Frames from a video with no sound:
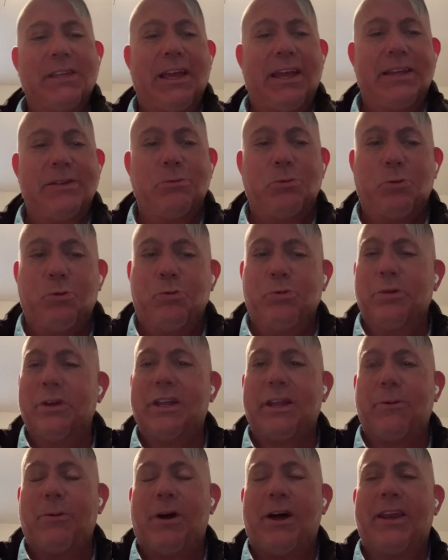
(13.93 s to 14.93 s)

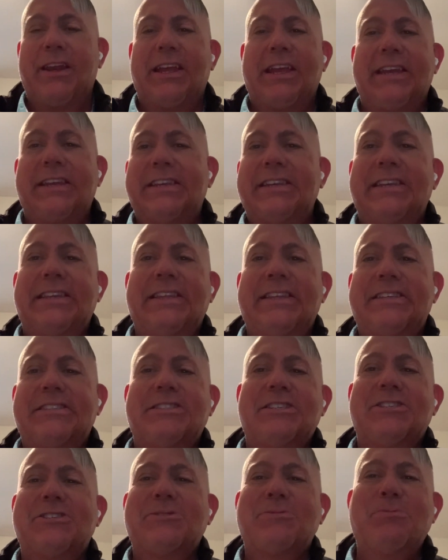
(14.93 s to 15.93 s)
really want to get into
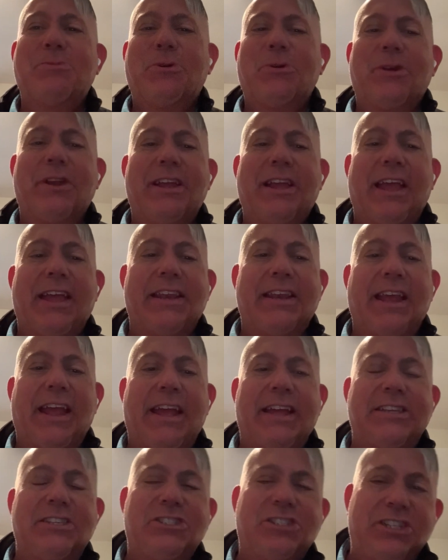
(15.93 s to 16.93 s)
this morning
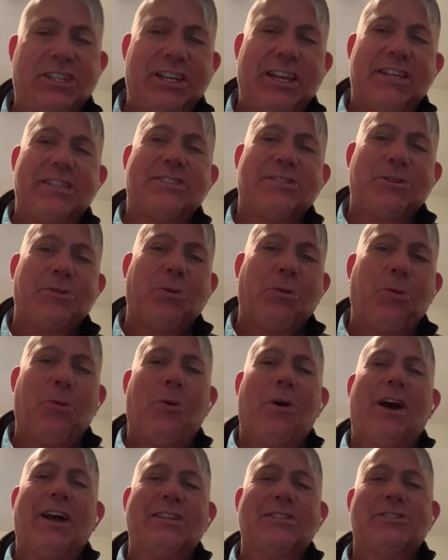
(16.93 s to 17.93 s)
and just
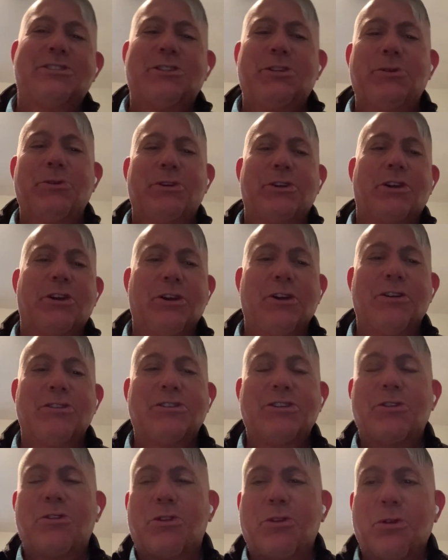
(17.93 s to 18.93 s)
want to
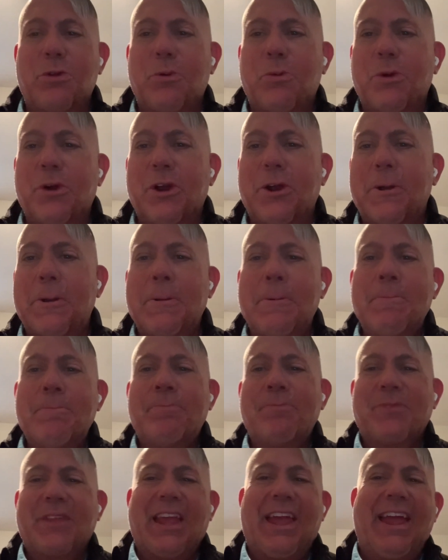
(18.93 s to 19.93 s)
encourage you through the Word
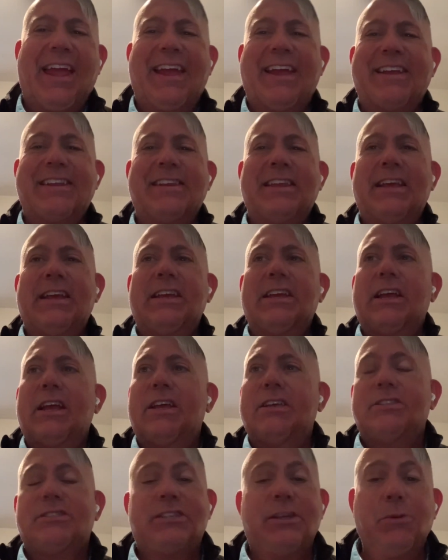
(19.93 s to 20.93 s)
and
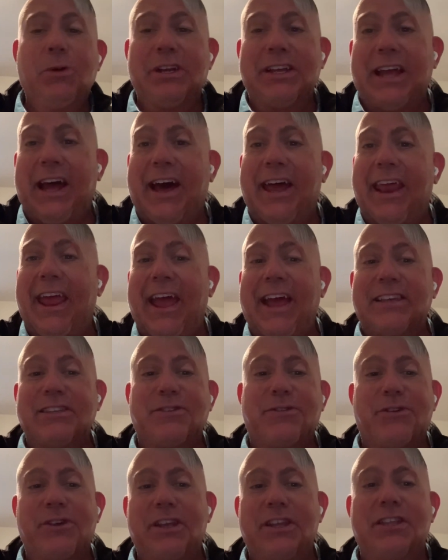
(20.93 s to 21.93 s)
see what God
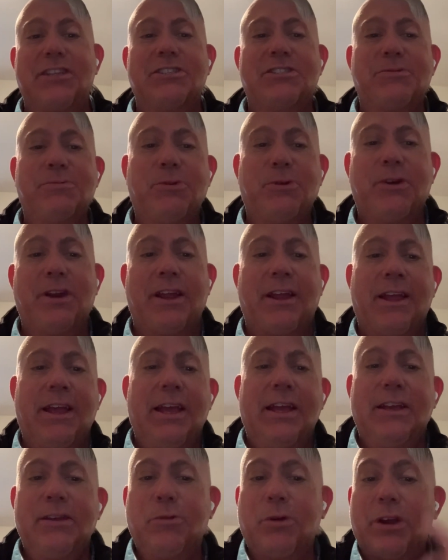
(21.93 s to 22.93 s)
has for you this morning.
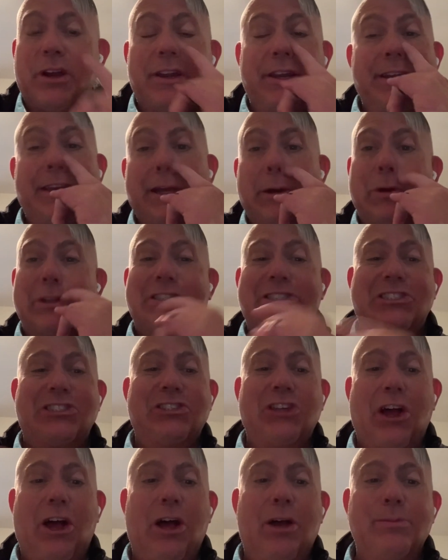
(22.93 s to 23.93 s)
We're going to deal with
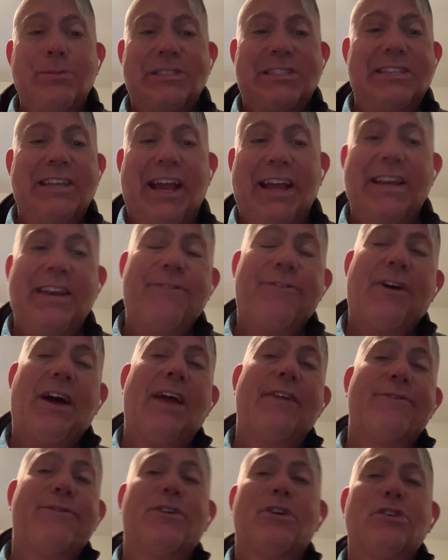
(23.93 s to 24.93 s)
Psalms
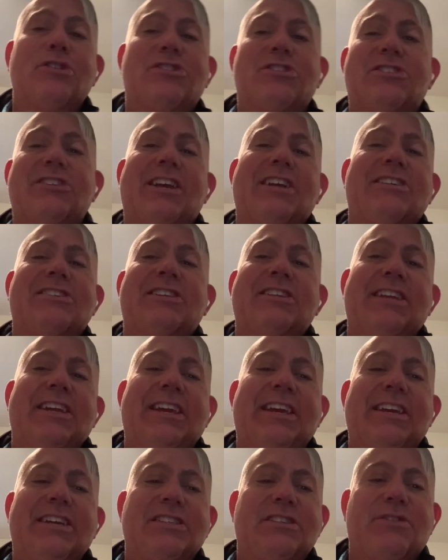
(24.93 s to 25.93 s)
95, verse 6 in
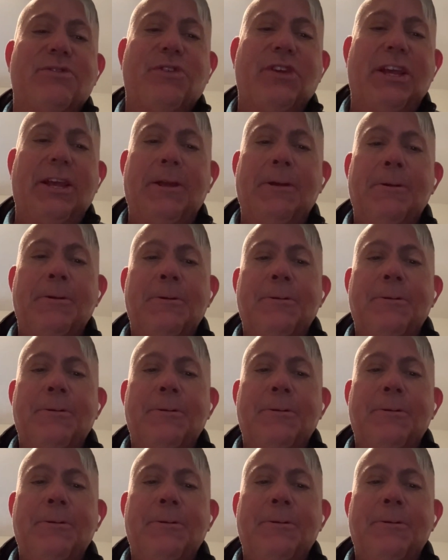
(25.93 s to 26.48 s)
the ESV,